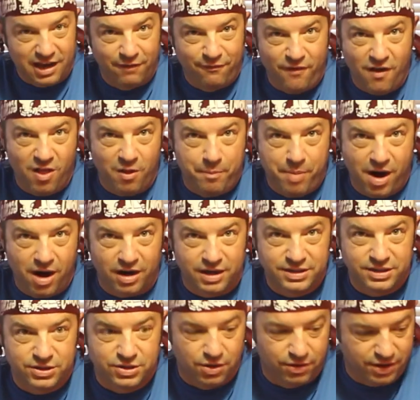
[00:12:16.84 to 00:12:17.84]
gonna fall apart because
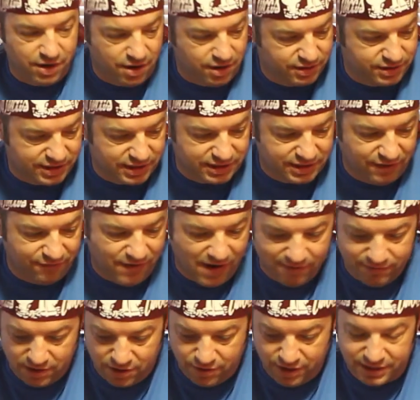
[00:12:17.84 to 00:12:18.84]
it's only
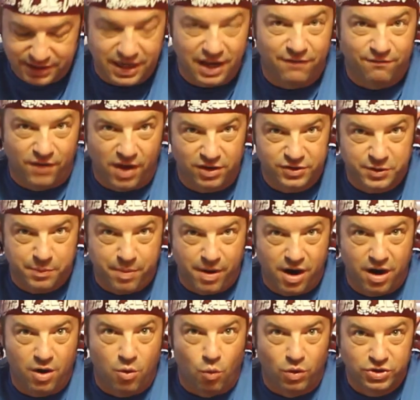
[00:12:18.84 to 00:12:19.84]
165 degrees. It falls
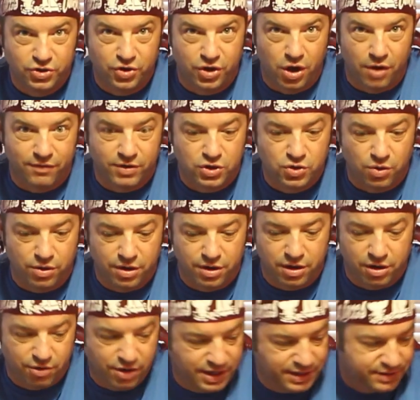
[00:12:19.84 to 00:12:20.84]
apart once you get over 200
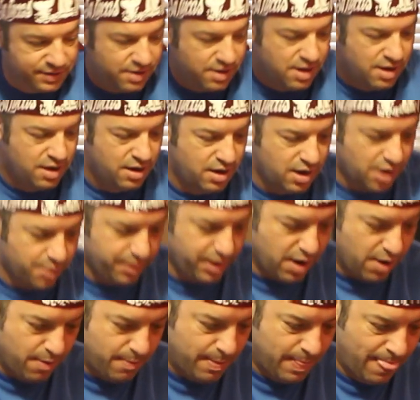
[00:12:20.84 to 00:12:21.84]
degrees. Here we
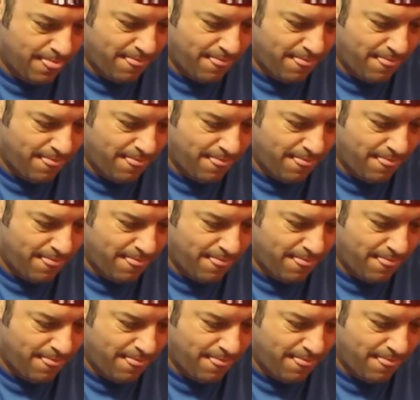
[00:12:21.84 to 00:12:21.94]
go.